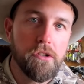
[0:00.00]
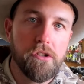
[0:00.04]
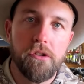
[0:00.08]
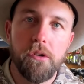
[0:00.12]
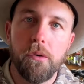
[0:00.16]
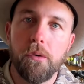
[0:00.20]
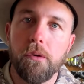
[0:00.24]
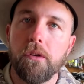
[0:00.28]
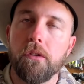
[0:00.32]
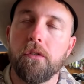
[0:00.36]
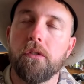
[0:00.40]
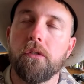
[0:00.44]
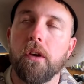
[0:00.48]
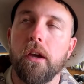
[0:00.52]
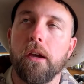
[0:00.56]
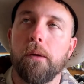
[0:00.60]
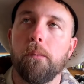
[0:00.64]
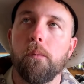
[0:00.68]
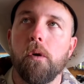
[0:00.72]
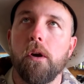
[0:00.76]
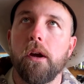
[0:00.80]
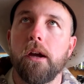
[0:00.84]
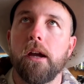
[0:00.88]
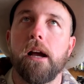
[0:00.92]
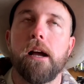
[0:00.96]
doing the same
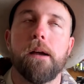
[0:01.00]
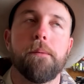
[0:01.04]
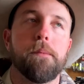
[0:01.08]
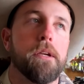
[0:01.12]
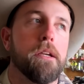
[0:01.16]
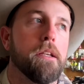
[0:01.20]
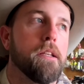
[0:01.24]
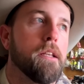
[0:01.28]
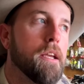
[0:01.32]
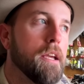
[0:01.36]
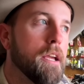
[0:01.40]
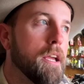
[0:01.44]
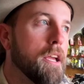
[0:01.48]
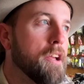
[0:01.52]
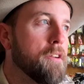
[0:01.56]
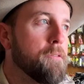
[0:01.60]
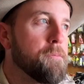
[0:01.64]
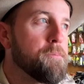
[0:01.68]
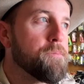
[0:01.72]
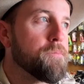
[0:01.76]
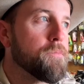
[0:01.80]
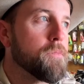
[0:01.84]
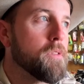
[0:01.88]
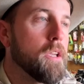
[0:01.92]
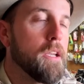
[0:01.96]
way. I mean,
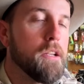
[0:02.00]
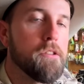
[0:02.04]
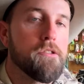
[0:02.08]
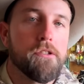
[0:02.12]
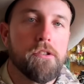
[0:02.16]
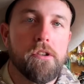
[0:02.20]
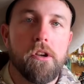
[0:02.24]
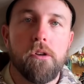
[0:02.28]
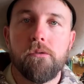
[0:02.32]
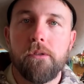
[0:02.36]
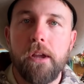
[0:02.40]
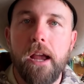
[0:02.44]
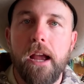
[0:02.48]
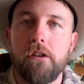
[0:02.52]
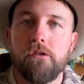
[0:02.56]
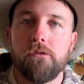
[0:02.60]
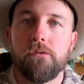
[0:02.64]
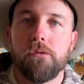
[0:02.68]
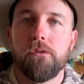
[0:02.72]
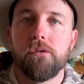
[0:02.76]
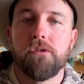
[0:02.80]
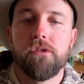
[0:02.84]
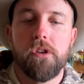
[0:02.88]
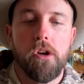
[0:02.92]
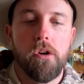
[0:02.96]
it's so
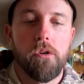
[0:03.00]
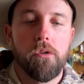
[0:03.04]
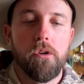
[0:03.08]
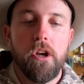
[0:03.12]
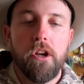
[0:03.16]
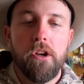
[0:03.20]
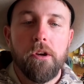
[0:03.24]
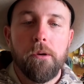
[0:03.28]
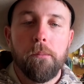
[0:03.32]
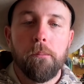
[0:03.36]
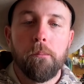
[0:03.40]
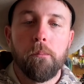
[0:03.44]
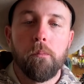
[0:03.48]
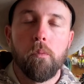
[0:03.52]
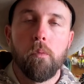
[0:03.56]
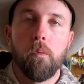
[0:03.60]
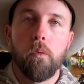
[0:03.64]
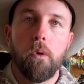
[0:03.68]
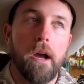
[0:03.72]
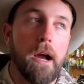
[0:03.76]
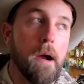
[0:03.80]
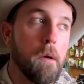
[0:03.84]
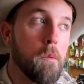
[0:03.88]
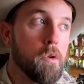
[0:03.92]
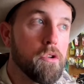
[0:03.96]
natural. So
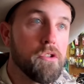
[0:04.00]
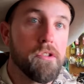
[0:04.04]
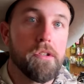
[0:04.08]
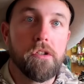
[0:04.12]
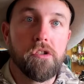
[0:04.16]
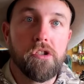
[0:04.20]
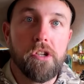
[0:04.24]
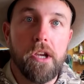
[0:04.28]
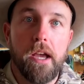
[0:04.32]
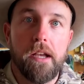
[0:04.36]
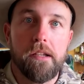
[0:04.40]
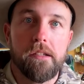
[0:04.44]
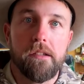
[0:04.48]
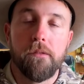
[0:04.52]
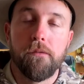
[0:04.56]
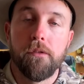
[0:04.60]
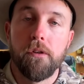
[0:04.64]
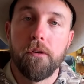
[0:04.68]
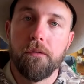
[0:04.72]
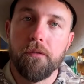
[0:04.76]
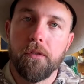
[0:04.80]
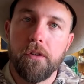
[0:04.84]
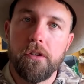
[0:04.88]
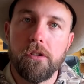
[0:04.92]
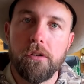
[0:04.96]
I would suggest if you're
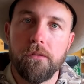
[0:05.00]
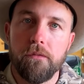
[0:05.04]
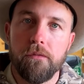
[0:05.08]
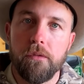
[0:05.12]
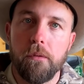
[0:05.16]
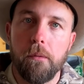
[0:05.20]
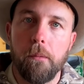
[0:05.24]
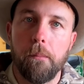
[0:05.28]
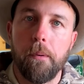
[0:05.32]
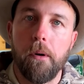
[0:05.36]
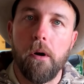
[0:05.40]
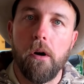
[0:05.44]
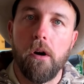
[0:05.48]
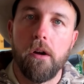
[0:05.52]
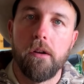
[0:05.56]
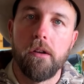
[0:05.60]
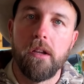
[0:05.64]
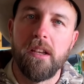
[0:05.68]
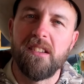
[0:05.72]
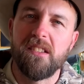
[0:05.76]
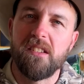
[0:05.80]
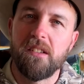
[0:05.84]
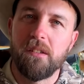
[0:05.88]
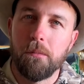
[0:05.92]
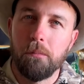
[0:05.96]
fishing from a pond
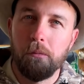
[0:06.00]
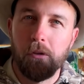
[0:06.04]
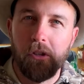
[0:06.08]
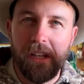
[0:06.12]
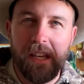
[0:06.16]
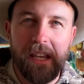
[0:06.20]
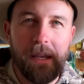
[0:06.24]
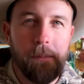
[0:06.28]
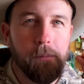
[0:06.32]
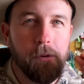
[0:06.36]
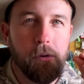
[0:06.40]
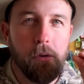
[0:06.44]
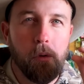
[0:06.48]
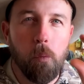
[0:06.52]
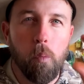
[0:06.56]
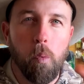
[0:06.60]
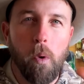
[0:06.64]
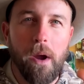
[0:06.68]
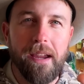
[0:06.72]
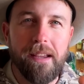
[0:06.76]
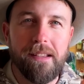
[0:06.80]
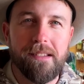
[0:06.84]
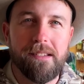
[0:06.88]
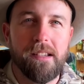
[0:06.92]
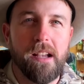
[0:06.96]
is keep your
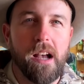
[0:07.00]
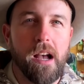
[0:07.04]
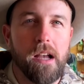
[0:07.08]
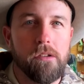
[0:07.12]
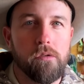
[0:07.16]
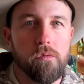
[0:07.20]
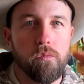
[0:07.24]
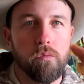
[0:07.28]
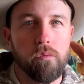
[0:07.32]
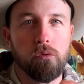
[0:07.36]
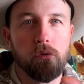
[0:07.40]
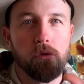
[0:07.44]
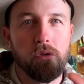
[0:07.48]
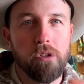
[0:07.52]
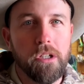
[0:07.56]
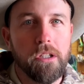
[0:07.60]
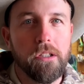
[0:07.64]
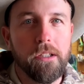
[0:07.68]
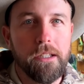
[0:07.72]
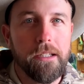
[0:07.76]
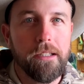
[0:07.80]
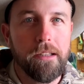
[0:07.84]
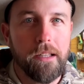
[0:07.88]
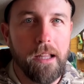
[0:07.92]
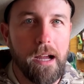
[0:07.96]
weight size
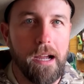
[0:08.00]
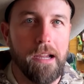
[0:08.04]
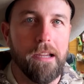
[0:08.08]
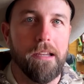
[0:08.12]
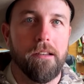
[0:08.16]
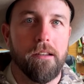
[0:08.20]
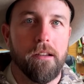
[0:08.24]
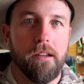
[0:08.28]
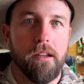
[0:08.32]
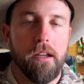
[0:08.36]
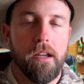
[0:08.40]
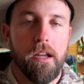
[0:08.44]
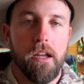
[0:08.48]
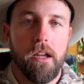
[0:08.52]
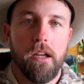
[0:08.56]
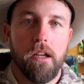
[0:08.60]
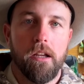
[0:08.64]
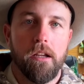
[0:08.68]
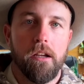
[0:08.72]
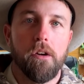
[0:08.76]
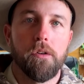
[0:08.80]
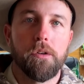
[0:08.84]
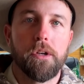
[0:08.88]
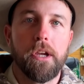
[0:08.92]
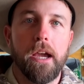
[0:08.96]
really light.
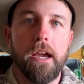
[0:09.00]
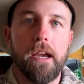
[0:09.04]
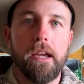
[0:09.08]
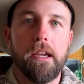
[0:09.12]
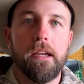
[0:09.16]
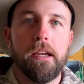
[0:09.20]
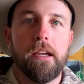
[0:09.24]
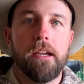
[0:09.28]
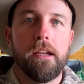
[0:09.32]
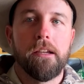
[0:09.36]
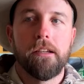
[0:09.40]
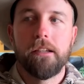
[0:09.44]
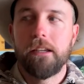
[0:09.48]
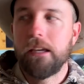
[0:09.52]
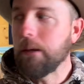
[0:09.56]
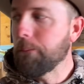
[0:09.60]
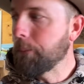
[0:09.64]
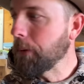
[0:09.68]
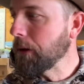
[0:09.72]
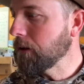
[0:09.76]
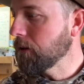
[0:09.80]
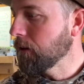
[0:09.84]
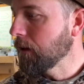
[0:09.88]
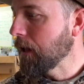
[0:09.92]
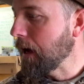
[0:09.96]
Okay. Keep
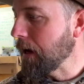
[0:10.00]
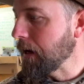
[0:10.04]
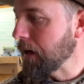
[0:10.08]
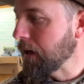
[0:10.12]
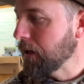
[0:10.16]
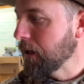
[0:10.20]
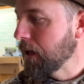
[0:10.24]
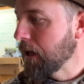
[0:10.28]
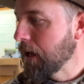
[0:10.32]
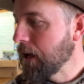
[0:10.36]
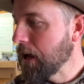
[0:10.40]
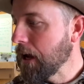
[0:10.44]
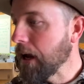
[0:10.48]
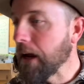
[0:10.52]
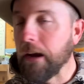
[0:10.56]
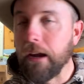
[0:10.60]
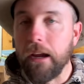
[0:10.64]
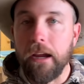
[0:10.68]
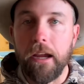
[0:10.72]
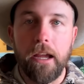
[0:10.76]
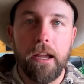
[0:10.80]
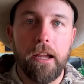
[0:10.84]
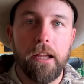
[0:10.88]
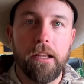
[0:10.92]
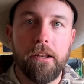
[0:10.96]
it light
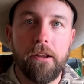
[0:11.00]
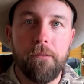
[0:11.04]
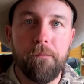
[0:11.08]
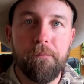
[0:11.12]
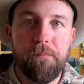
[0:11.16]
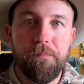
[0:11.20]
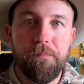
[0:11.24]
and